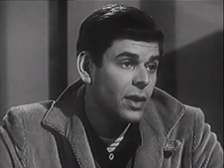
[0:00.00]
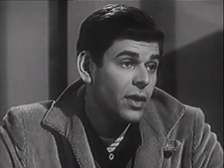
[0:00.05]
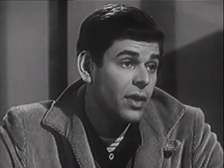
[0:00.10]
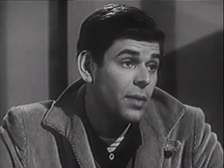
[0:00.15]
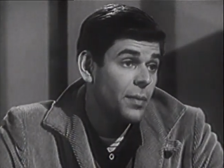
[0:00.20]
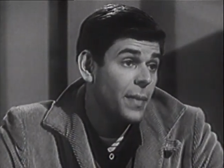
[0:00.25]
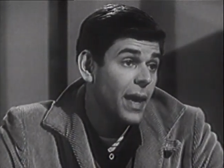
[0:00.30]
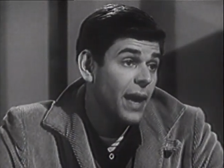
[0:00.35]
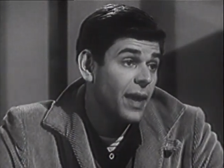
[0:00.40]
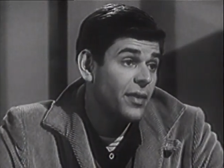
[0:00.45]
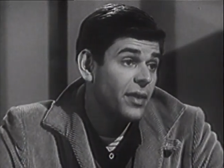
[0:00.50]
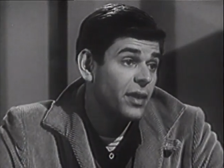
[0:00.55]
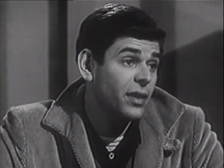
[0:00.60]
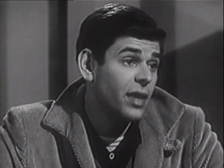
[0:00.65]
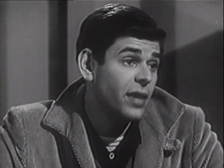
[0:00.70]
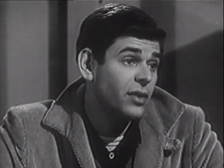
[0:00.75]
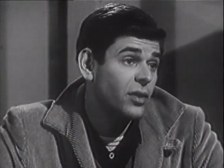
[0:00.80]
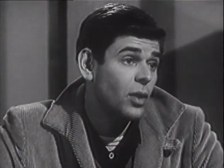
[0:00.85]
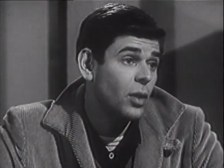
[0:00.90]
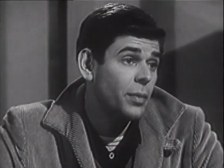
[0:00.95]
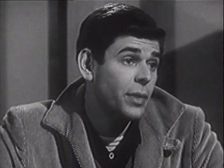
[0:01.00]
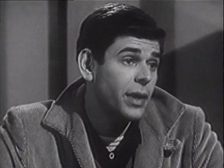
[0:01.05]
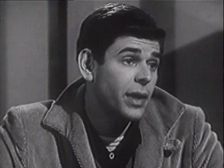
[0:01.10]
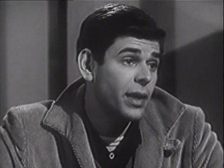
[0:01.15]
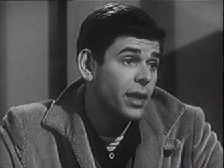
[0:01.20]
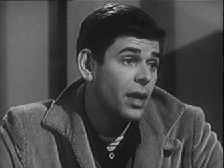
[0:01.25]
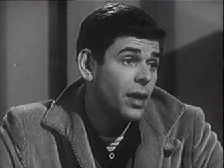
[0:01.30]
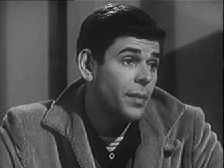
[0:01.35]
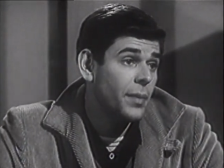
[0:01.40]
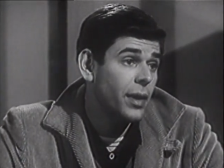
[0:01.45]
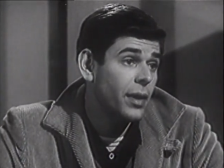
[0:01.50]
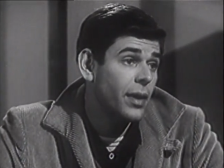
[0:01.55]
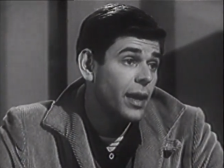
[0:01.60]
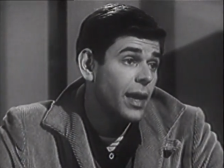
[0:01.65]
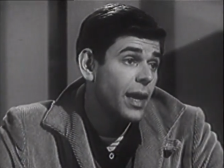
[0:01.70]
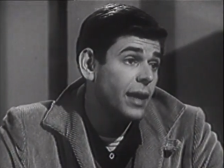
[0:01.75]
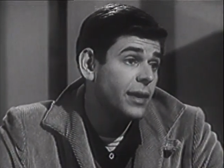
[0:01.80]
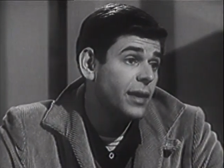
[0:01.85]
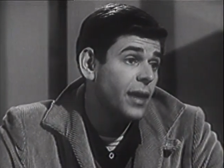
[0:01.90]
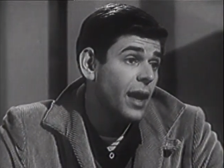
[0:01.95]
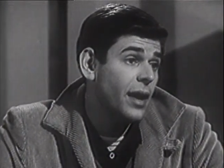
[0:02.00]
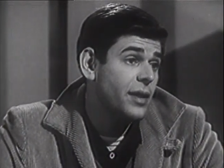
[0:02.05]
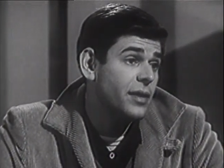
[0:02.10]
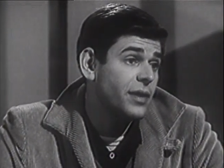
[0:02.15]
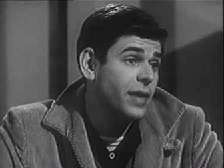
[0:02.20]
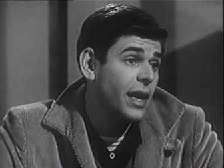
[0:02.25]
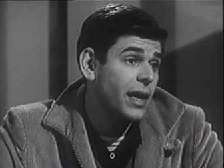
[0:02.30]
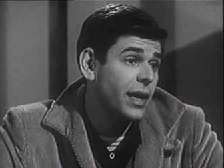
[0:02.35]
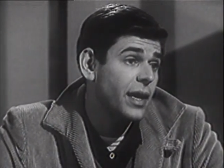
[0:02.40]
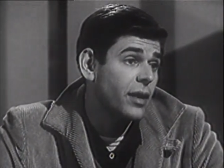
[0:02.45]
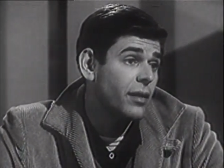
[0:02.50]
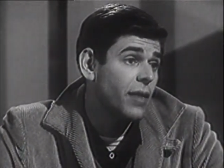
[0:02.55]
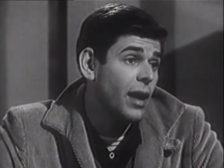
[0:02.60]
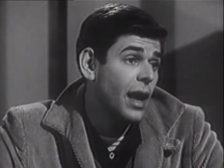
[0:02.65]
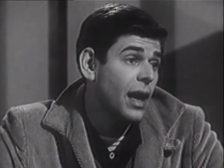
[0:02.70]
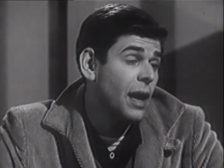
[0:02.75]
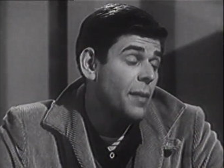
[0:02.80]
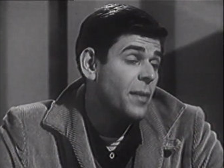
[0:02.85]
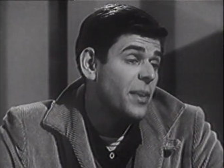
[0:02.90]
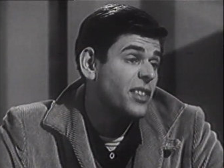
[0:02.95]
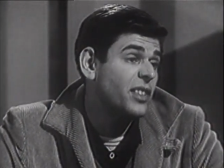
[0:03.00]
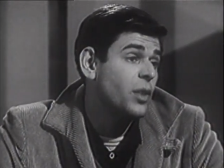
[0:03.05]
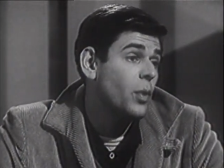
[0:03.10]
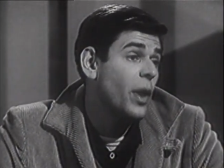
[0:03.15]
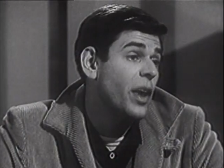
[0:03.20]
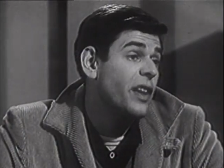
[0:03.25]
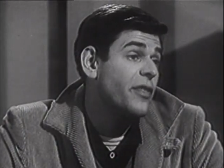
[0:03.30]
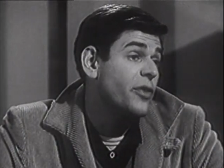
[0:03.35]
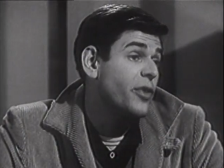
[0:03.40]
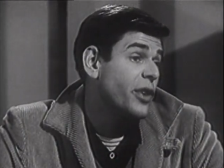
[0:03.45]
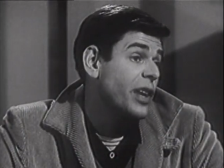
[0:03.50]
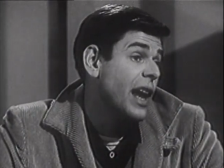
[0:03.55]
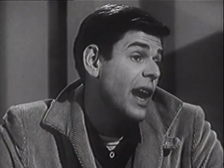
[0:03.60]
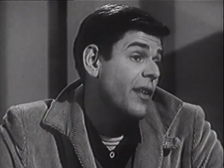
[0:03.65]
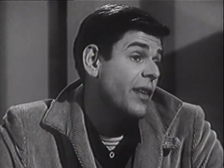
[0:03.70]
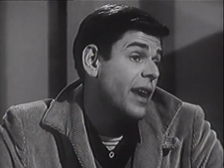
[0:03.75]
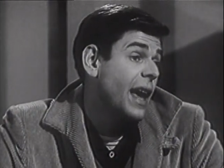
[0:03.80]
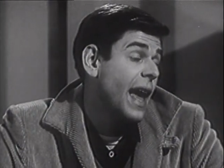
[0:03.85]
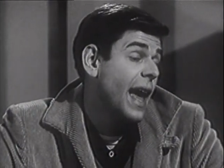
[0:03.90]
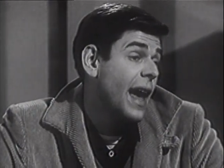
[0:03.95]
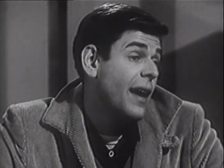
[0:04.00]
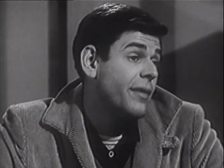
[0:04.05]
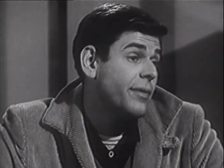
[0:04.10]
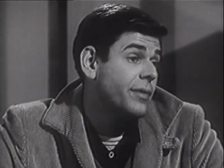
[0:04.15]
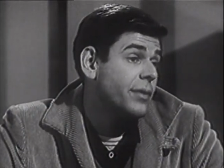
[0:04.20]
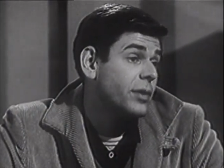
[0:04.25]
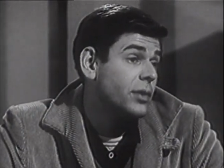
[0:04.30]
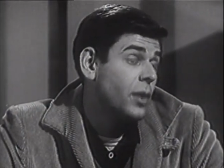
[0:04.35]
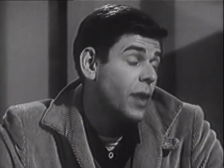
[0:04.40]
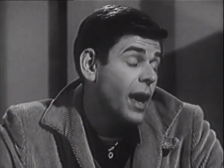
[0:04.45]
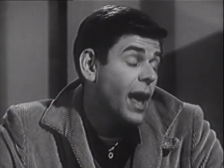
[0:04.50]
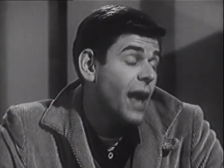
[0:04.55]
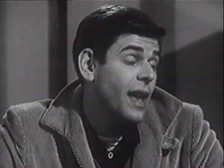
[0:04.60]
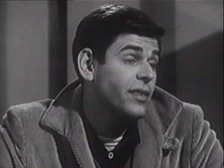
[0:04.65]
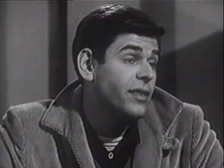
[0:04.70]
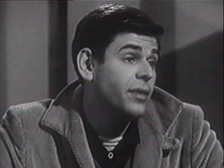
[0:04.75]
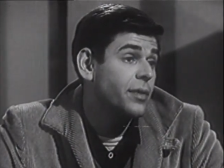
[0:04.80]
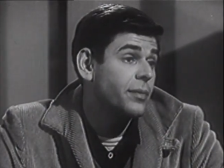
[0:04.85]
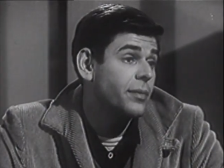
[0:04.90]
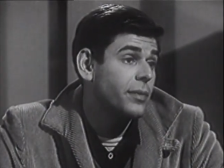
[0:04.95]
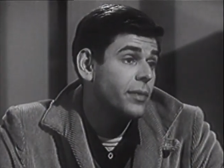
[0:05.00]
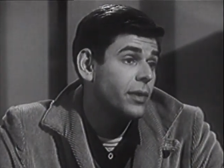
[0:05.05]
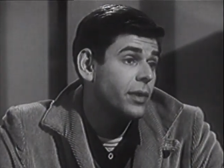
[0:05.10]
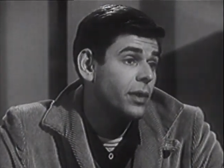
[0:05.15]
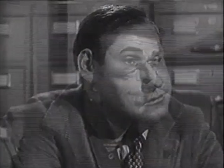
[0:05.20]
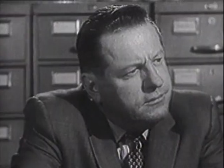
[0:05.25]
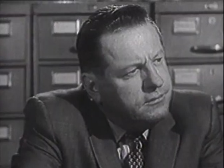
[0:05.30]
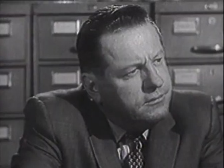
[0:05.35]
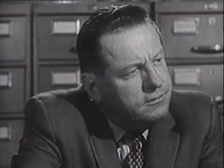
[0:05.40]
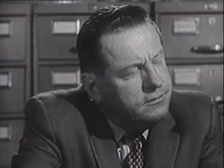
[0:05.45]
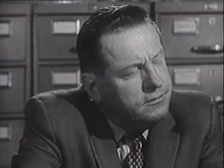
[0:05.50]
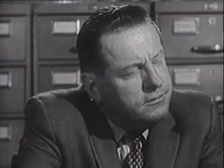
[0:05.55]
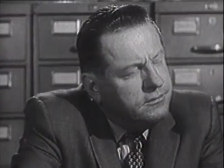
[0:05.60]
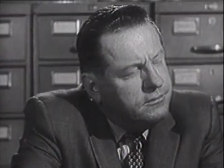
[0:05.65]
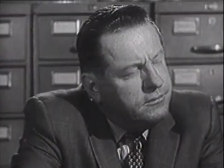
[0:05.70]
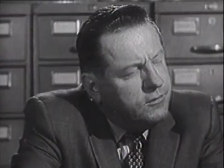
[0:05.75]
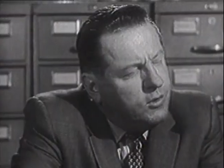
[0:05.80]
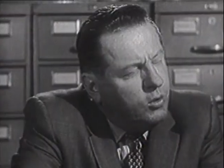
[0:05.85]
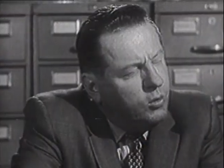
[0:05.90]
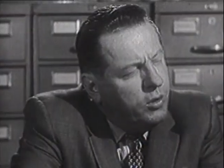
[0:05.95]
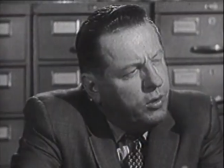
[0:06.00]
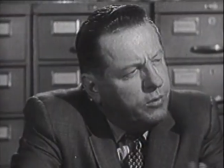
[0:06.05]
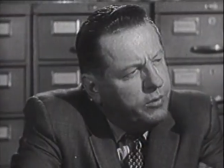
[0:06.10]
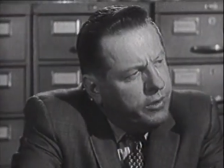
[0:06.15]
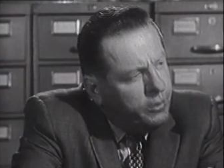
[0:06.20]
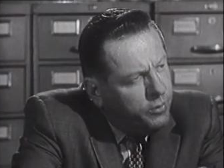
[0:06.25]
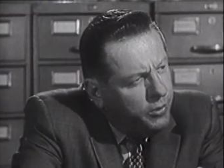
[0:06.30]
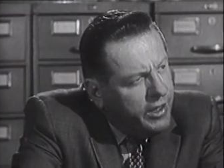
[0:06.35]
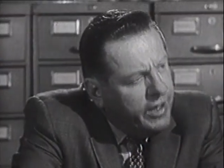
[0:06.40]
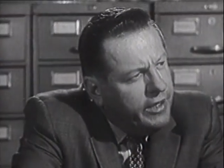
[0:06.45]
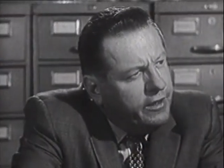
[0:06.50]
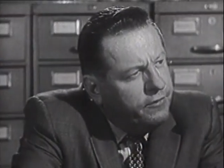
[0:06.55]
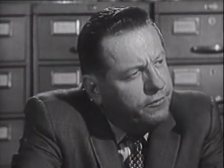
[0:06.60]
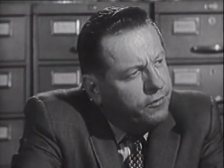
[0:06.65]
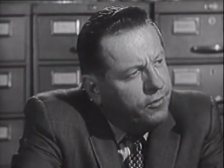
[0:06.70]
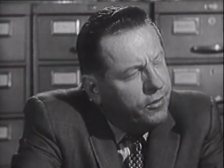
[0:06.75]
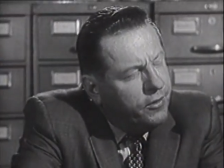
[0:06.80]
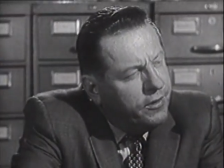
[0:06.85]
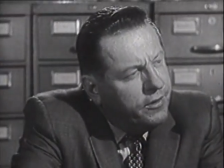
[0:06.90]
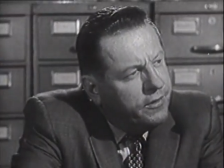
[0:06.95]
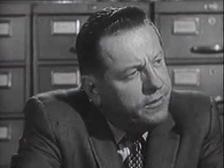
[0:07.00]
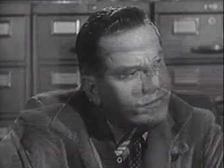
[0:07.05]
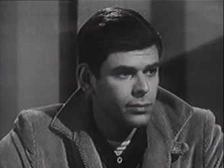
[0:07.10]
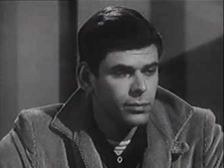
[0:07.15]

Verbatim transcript: The man at the desk told me to come here. I got tired of standing around. I must have waited for an hour and a half, so I asked him. What were you waiting for?